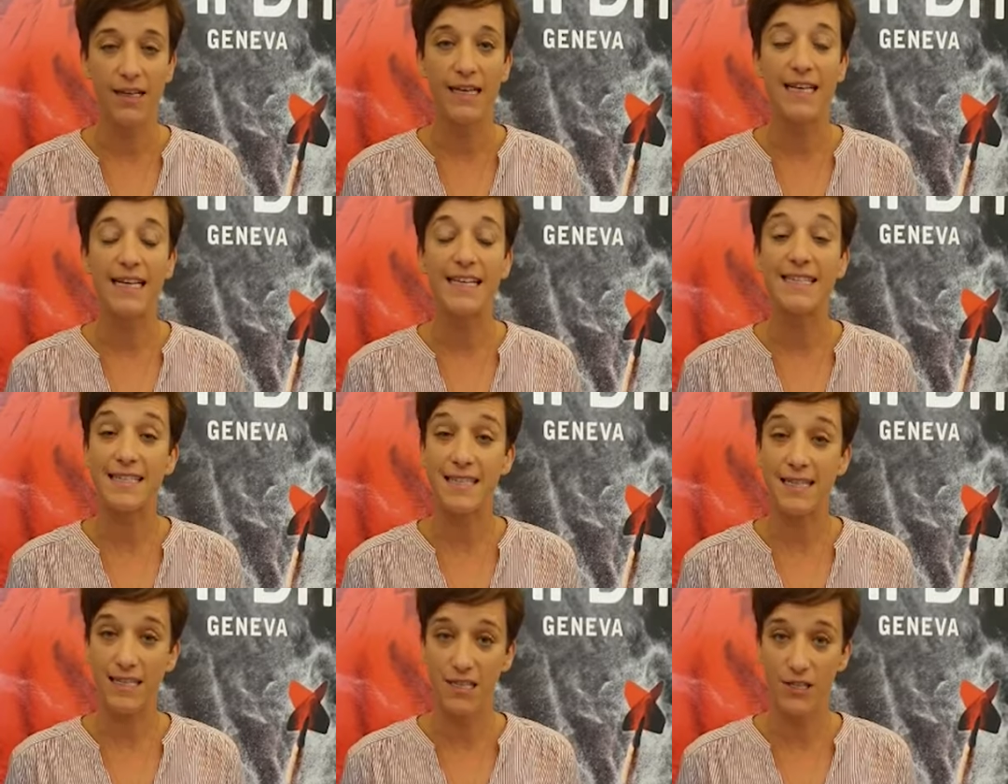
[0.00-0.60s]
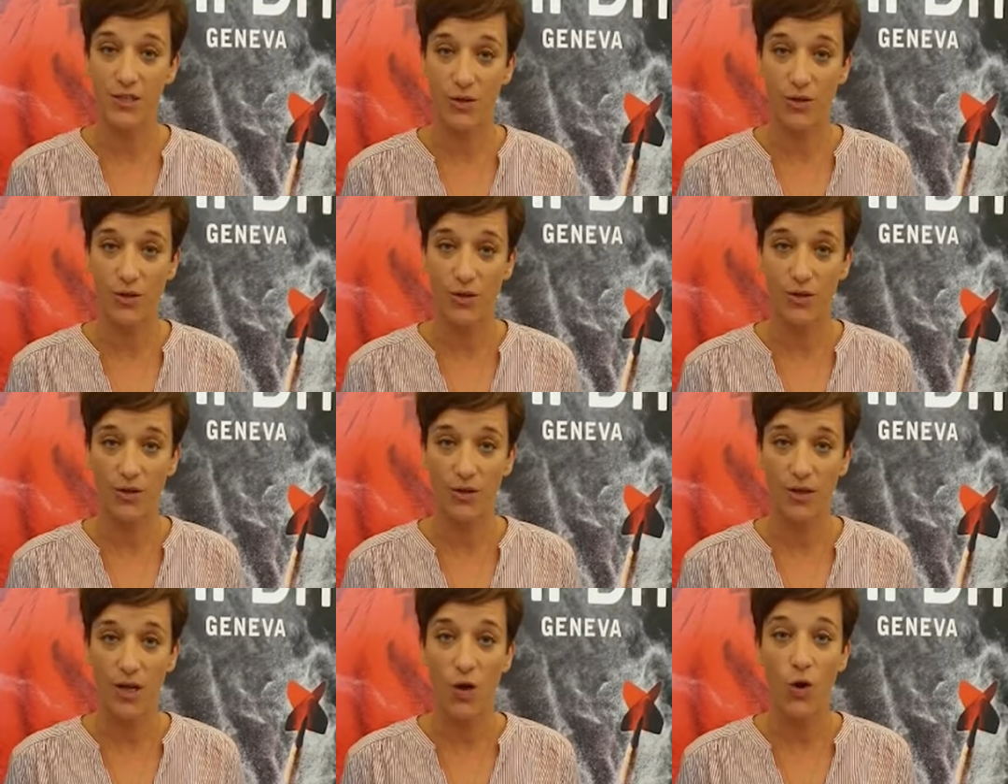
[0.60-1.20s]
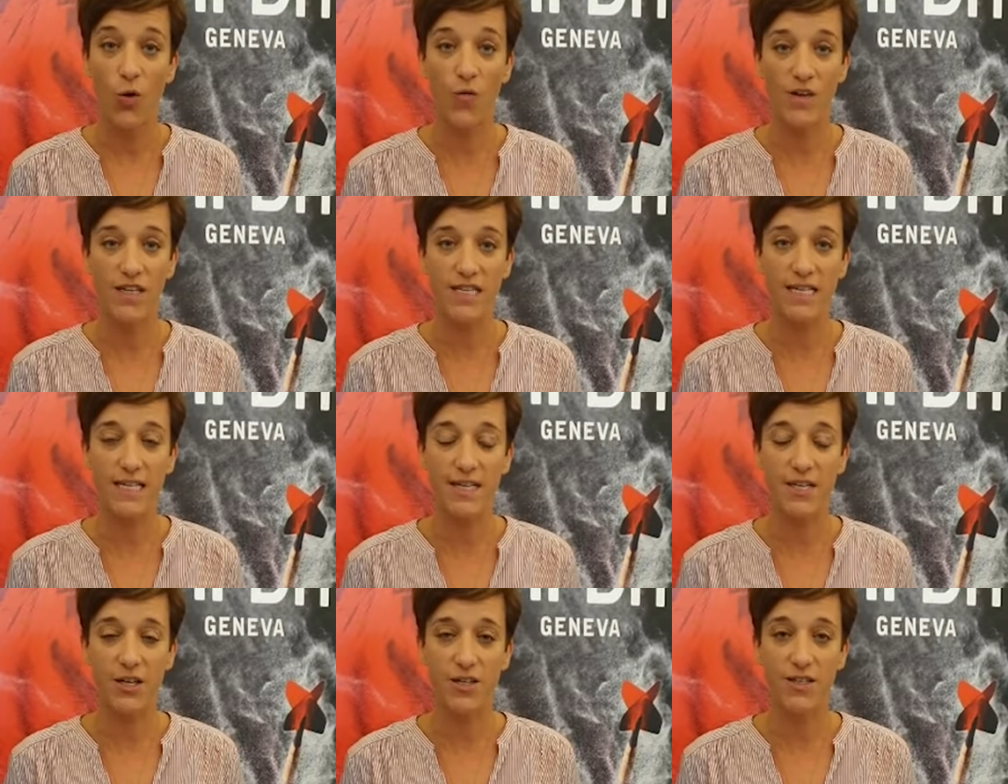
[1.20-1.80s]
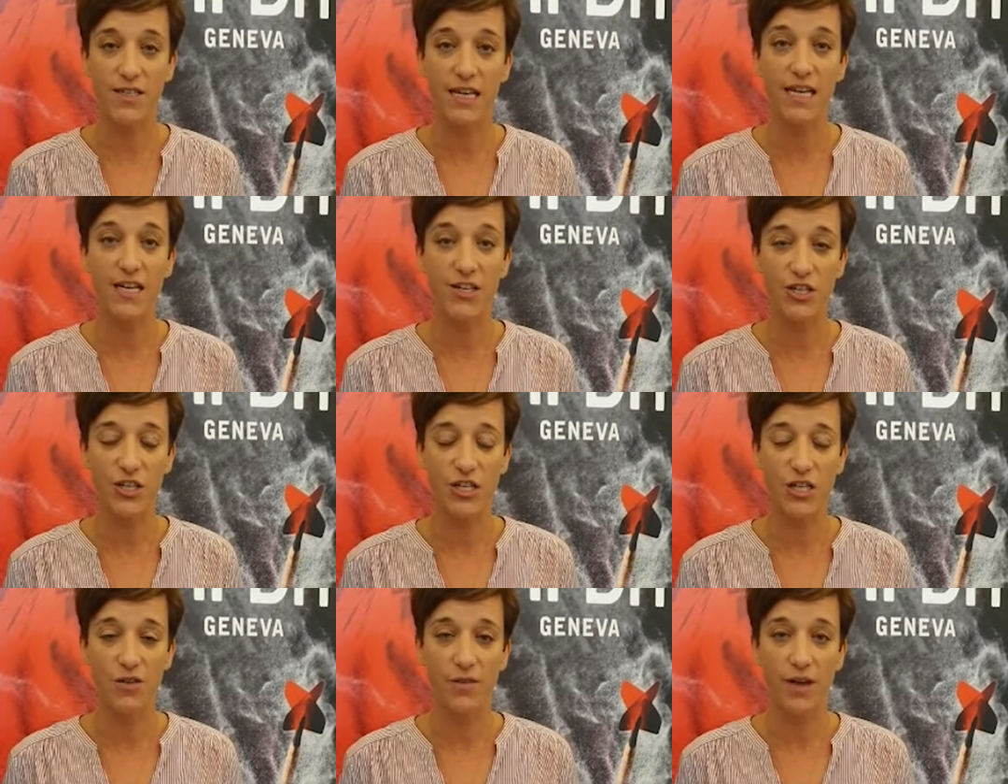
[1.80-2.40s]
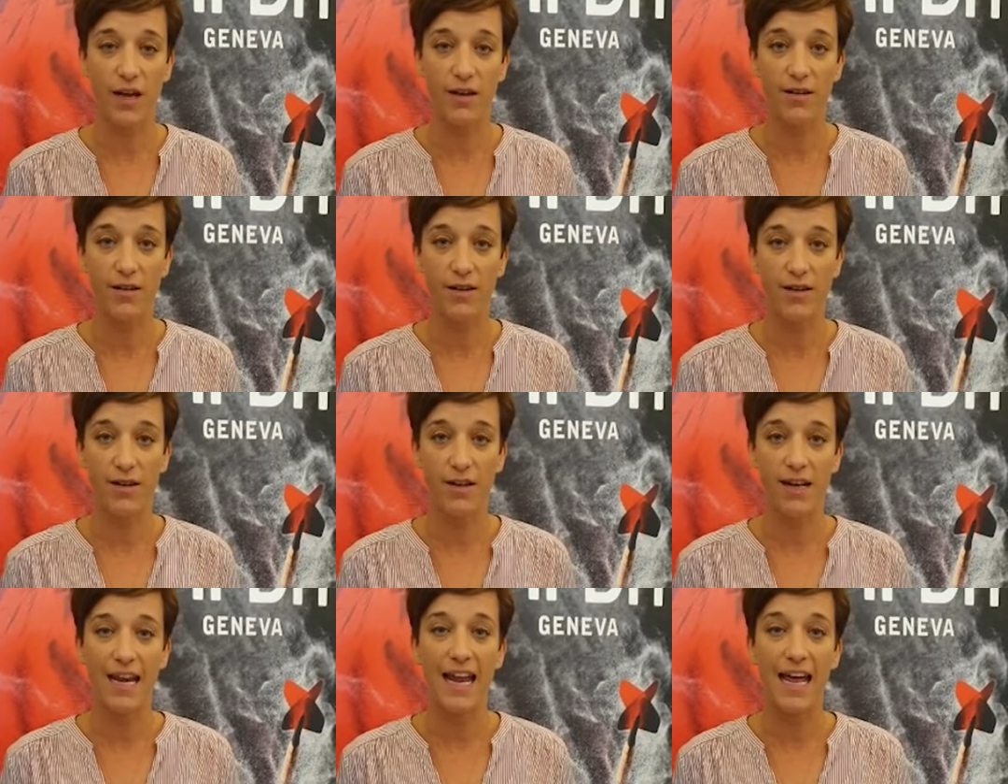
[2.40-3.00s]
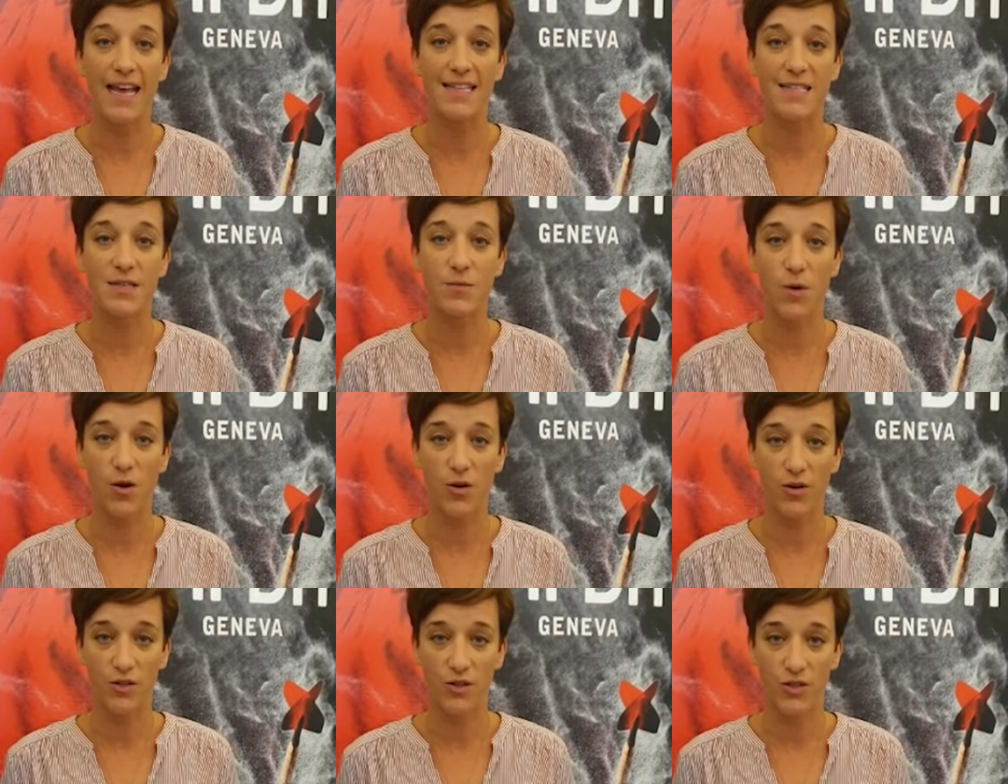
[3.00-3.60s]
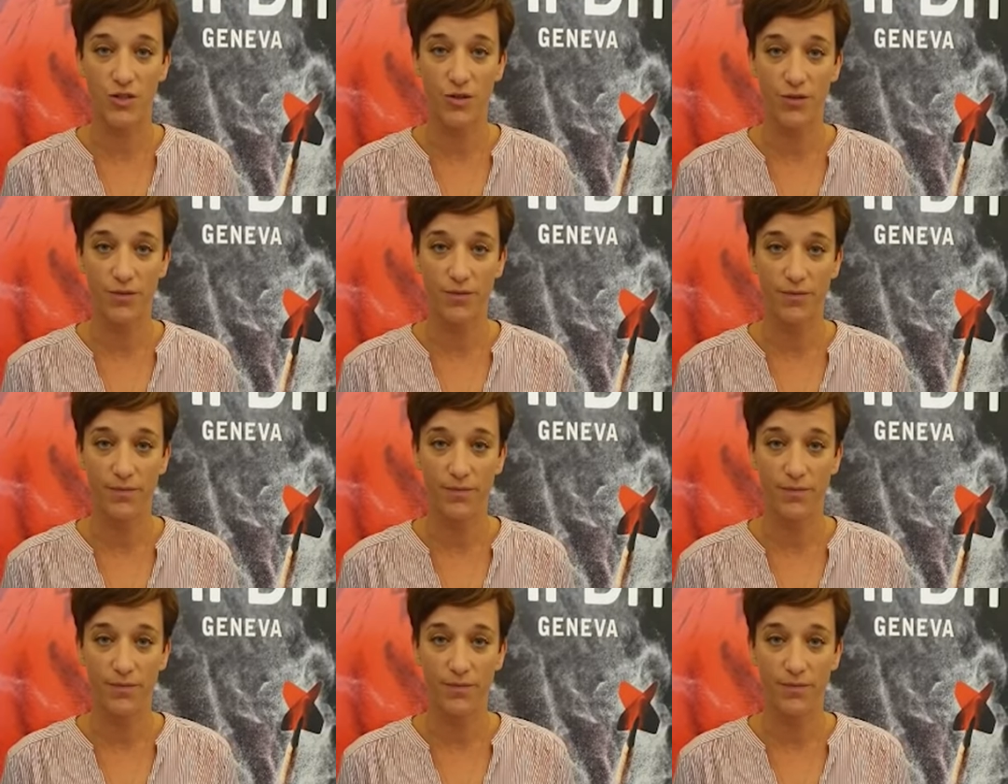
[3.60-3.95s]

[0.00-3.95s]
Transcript: its leader, who visited us in Geneva last March